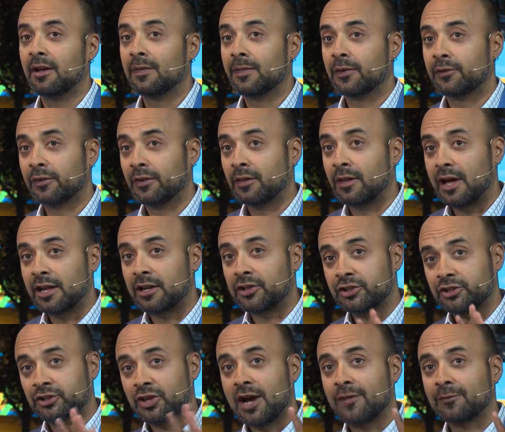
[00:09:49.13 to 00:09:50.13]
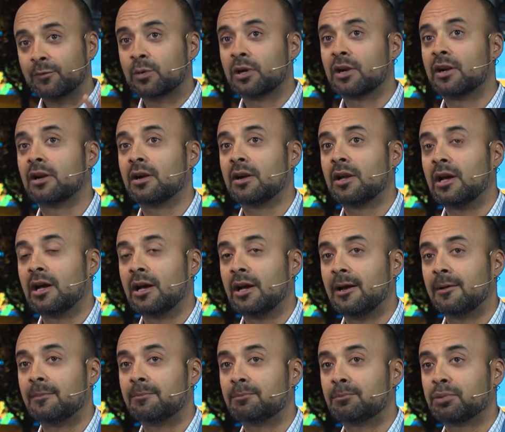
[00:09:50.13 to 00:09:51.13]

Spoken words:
There's a lot of software